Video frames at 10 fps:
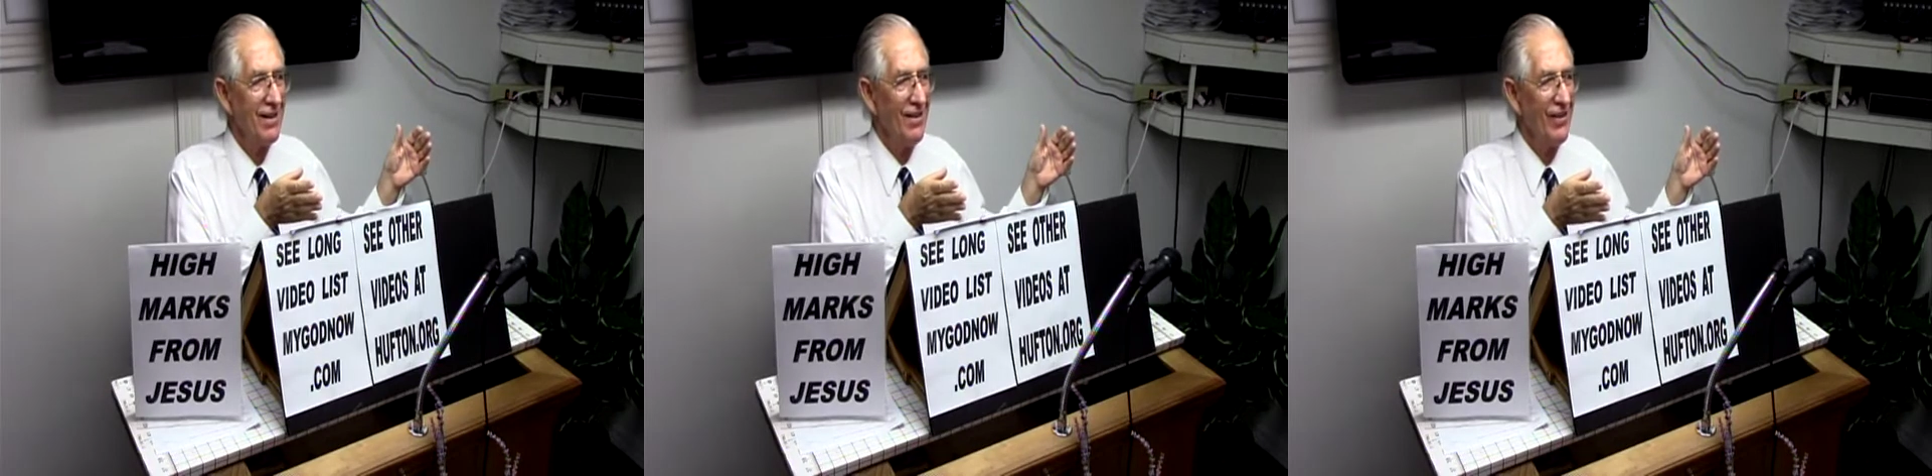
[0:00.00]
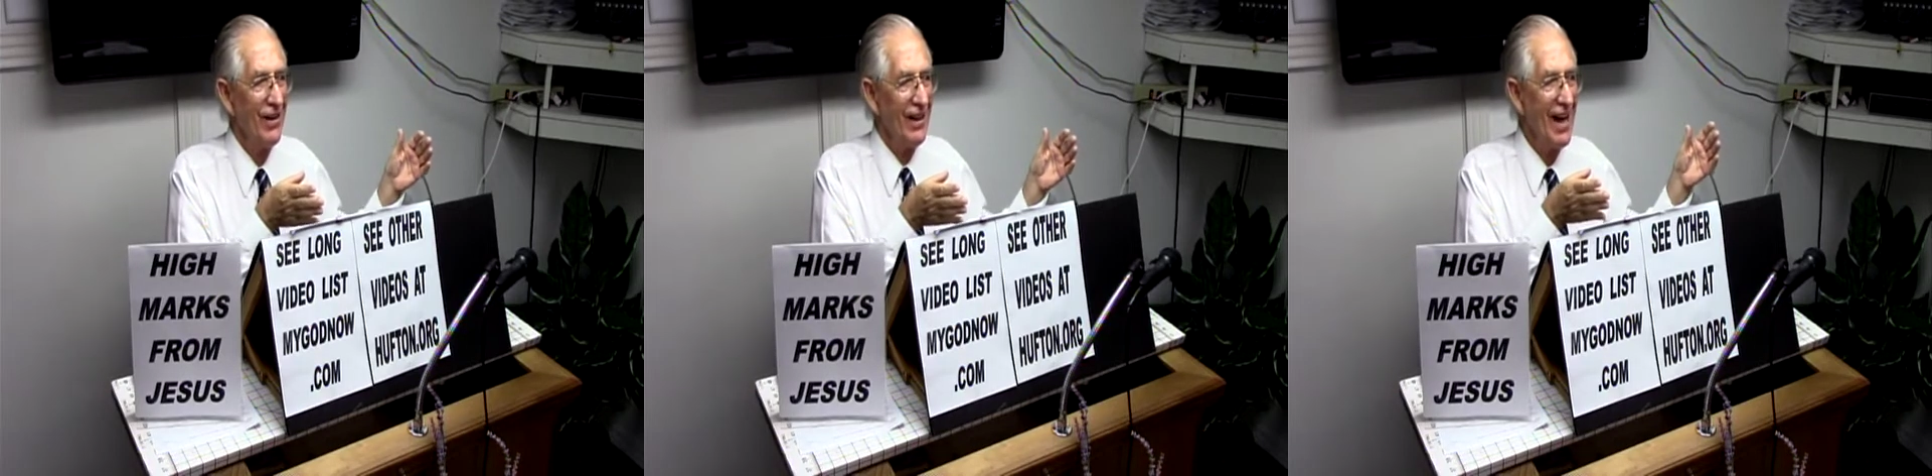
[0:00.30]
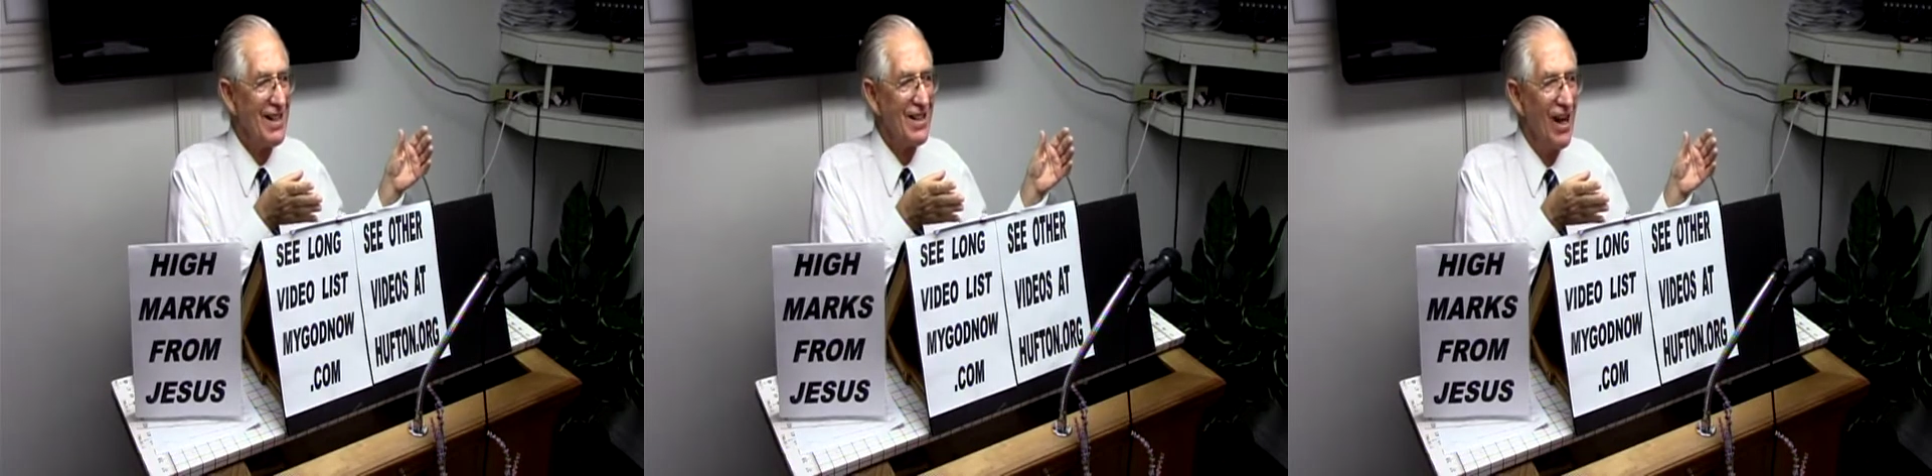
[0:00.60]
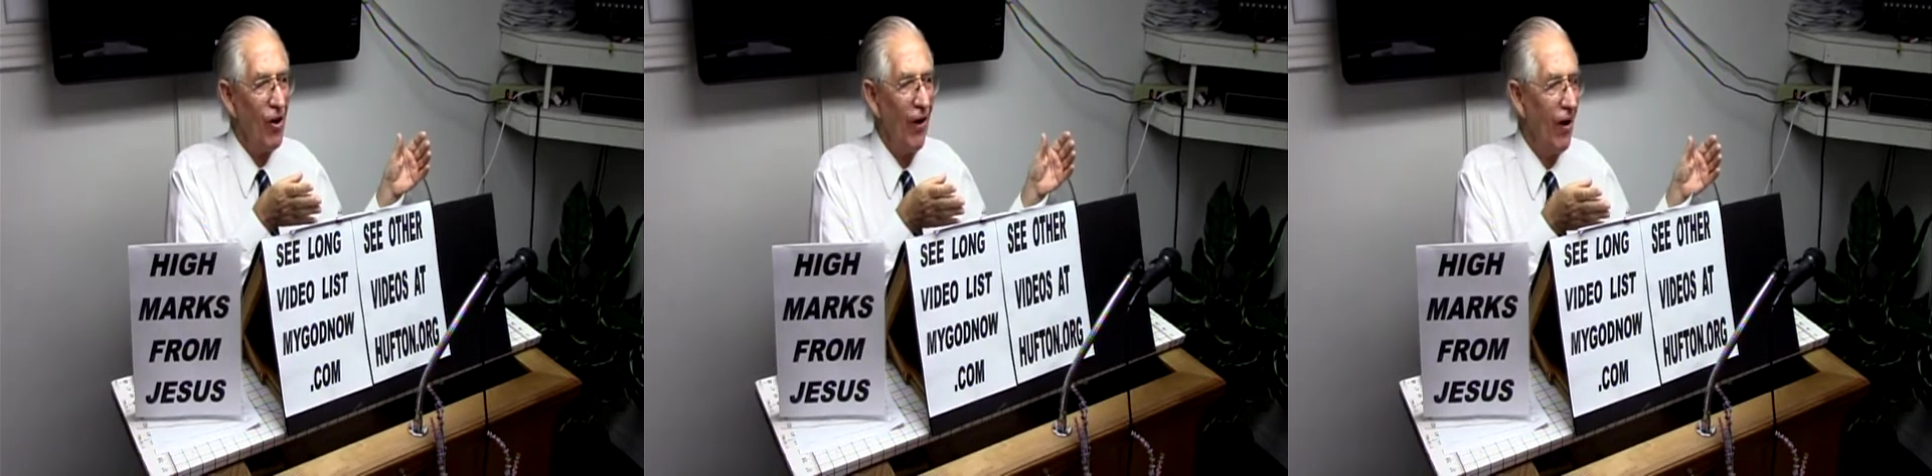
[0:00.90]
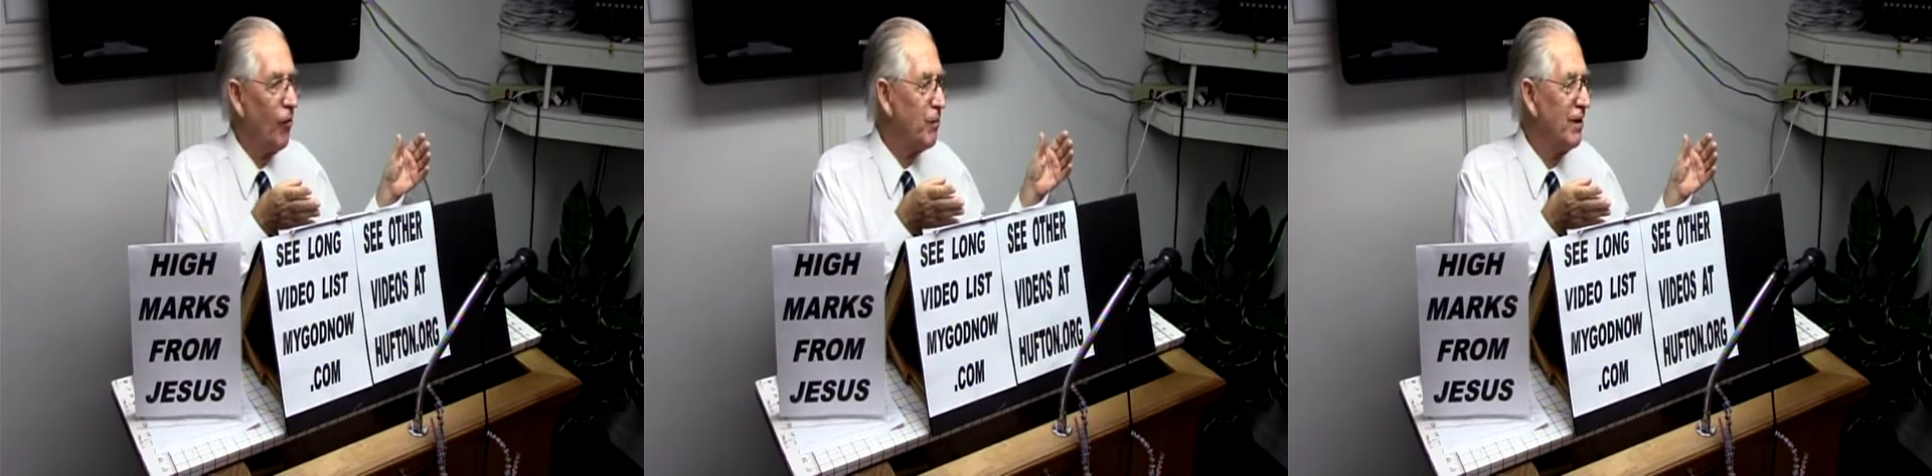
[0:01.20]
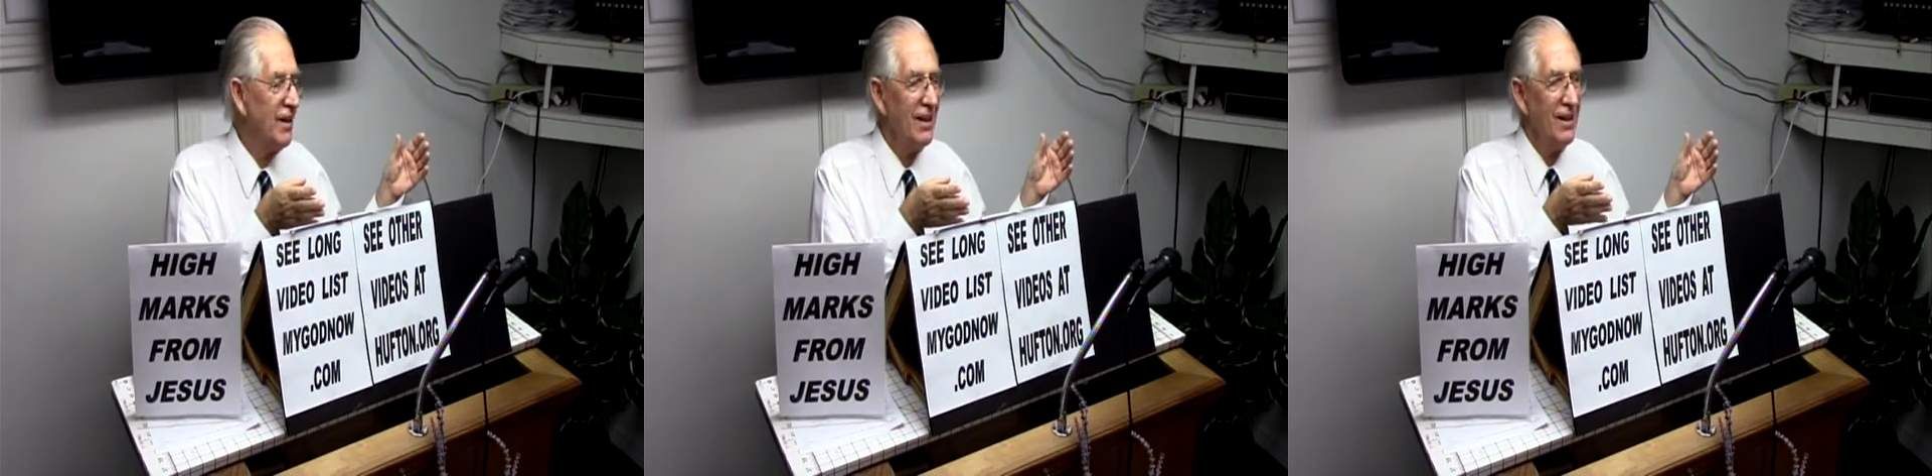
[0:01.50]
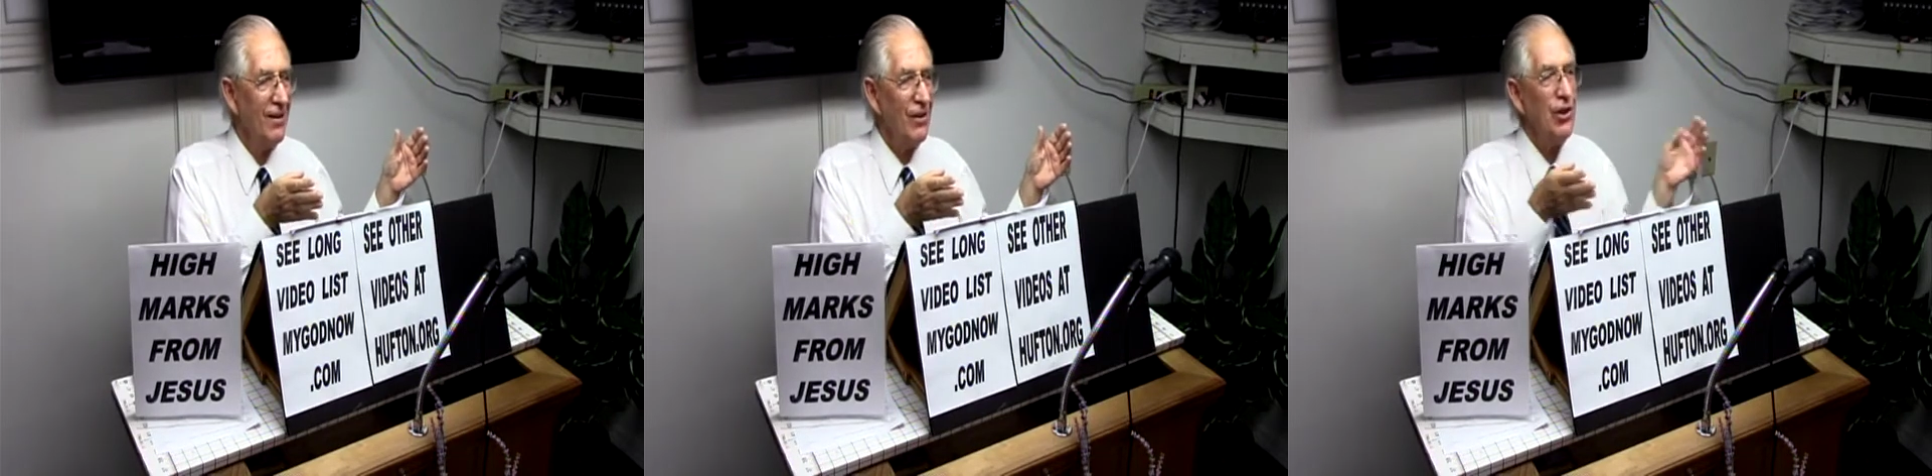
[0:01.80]
Well, that's no help.
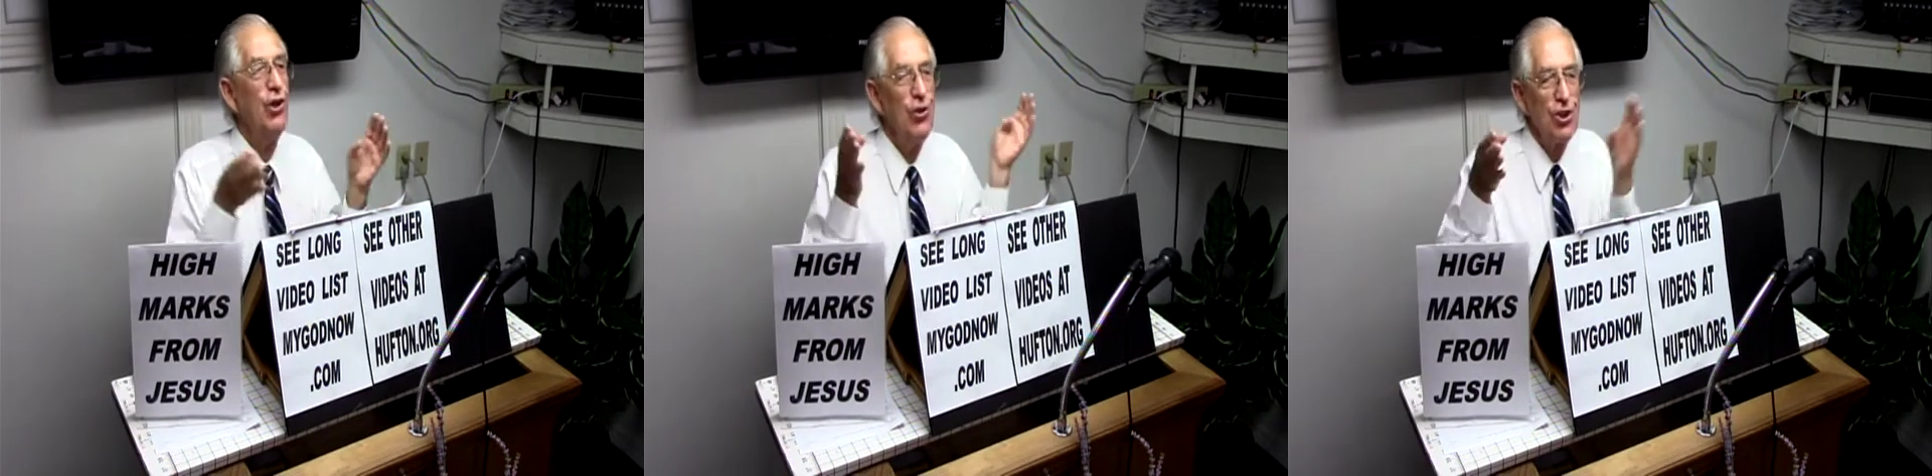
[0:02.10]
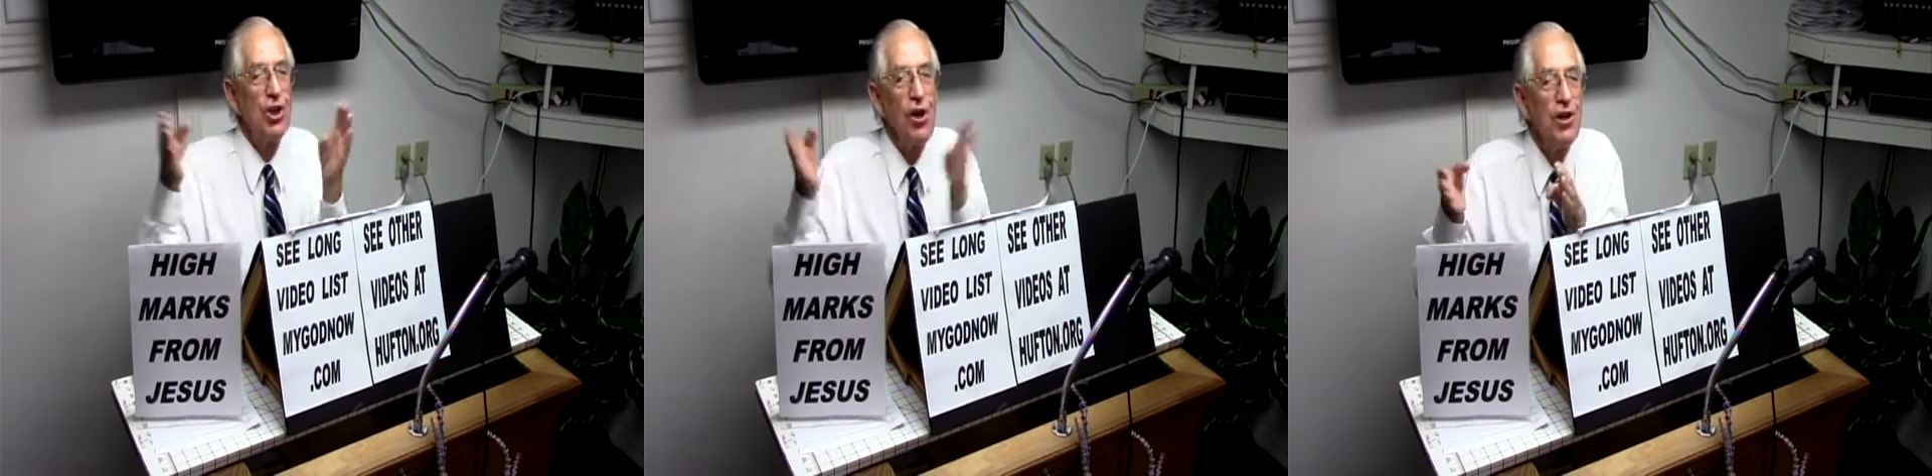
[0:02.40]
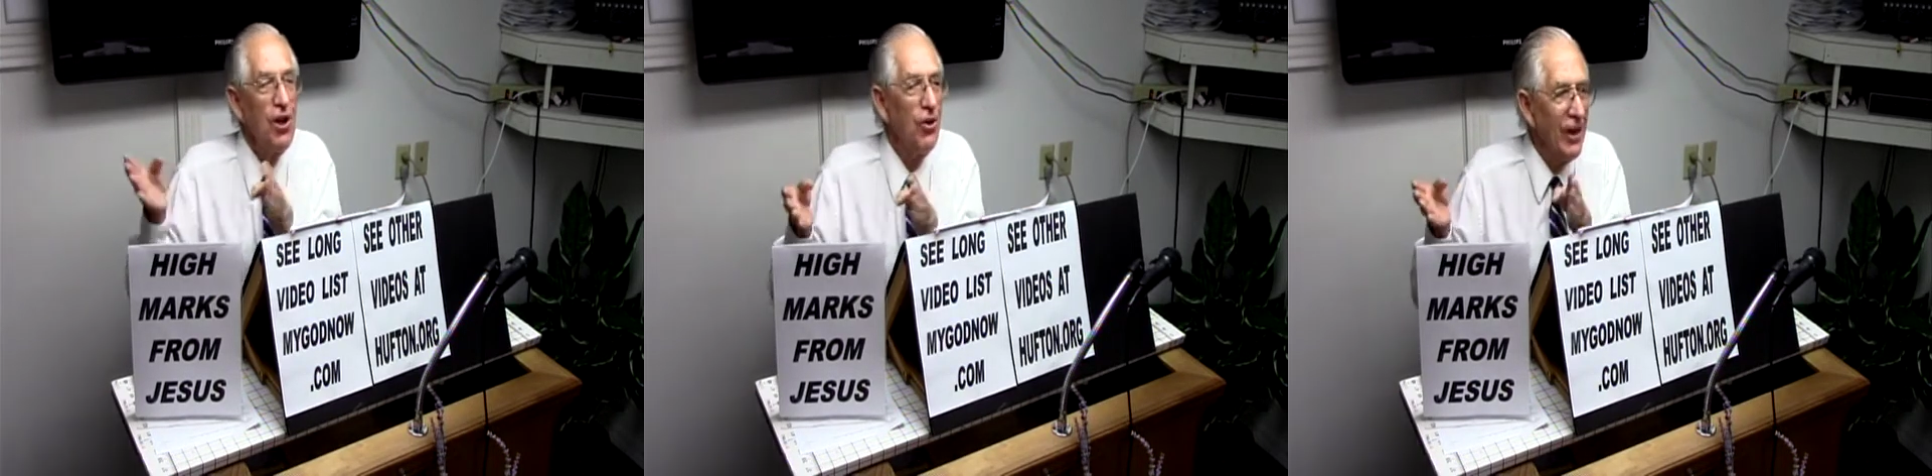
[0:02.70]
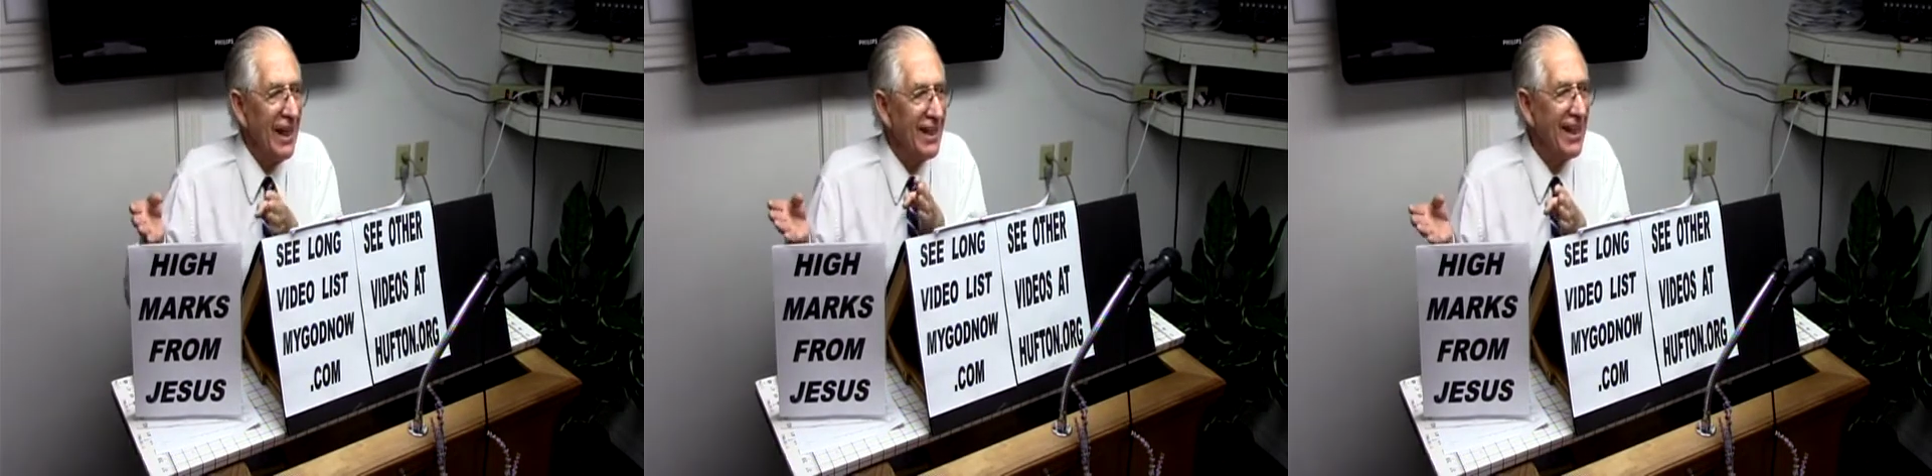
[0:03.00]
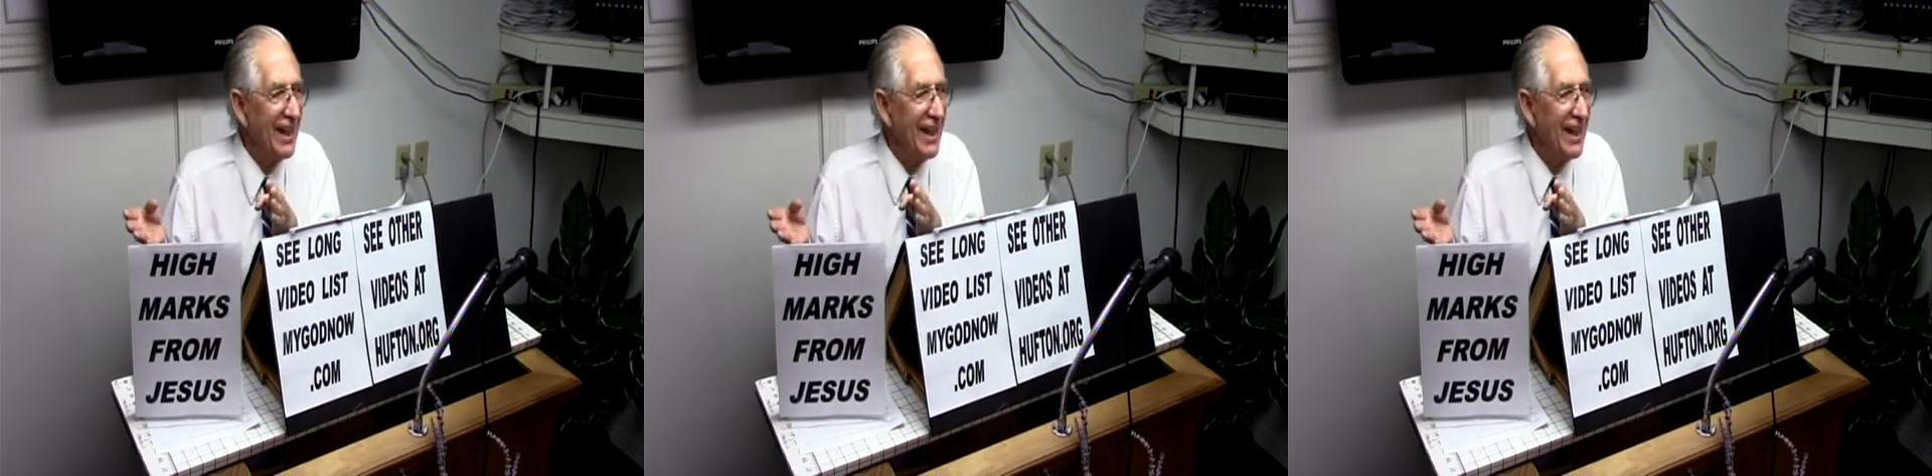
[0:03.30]
You should do it.